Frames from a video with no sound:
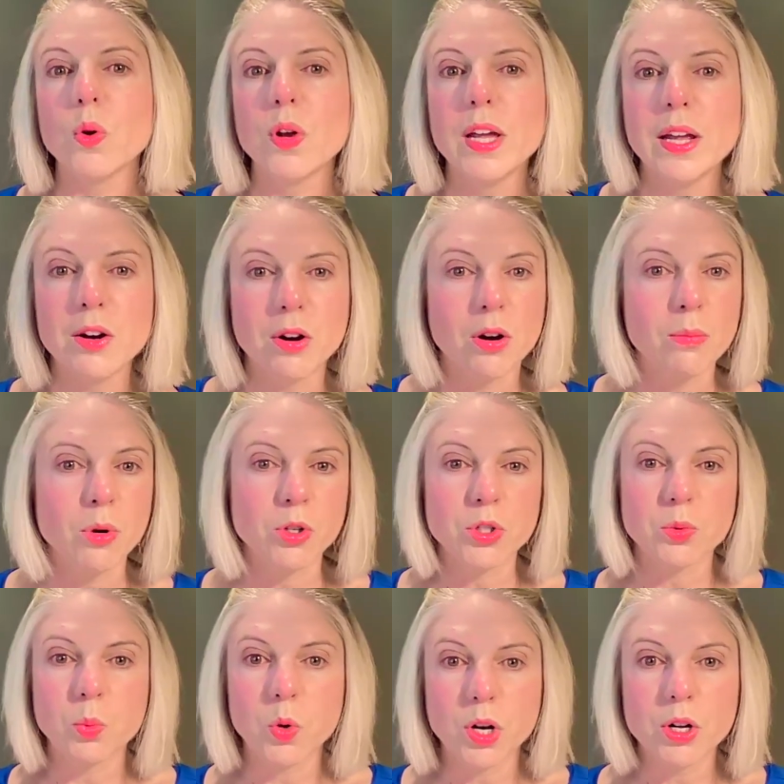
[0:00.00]
in our
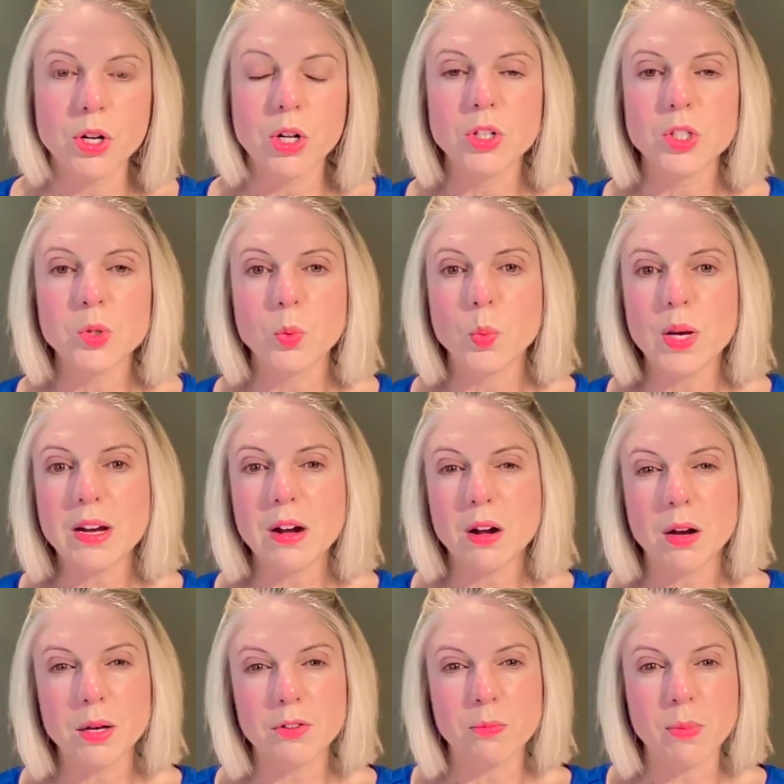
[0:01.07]
modern world, we
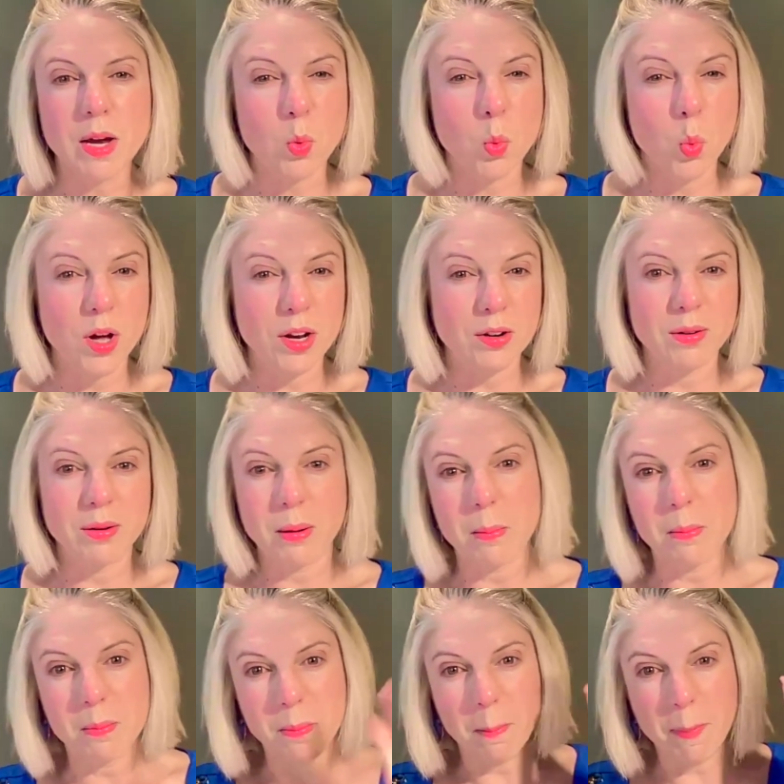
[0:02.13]
kind of make one
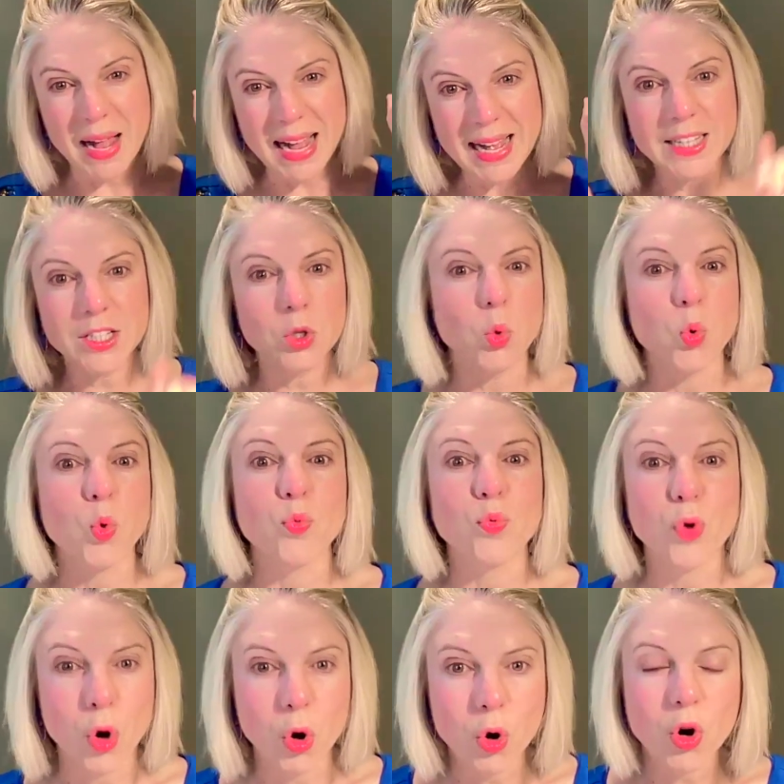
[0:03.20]
bad or
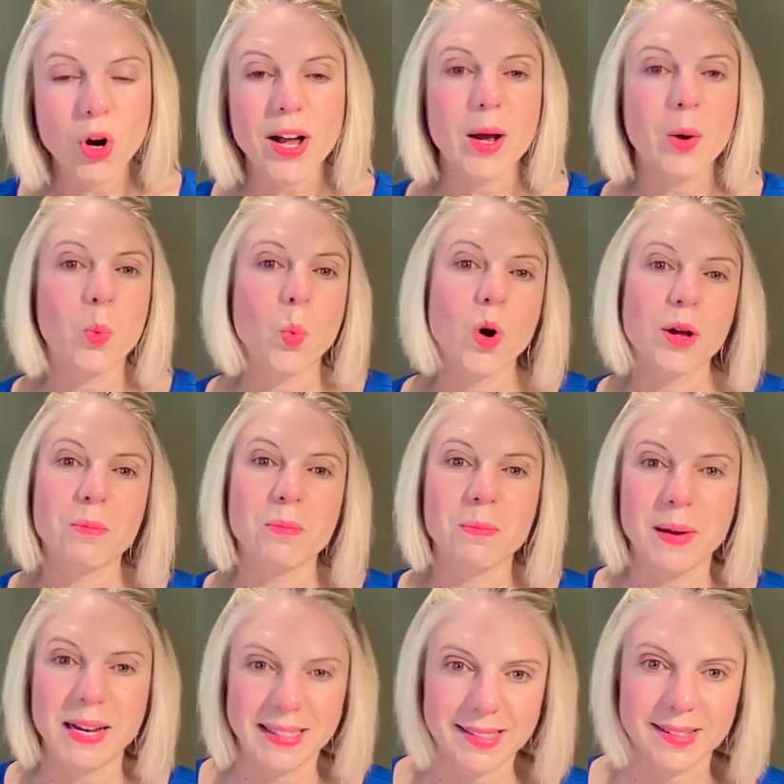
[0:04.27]
wrong and one
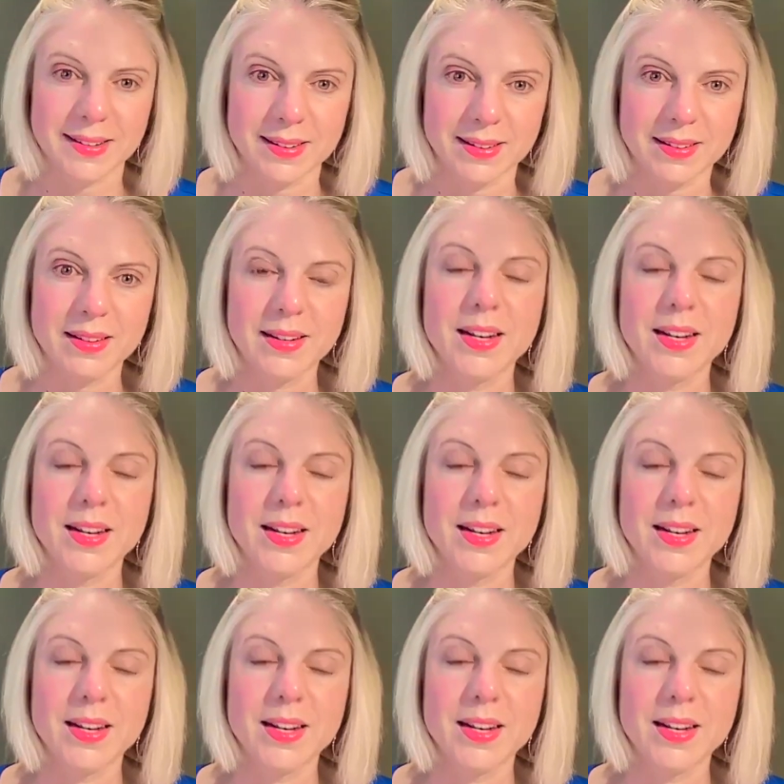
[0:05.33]
better.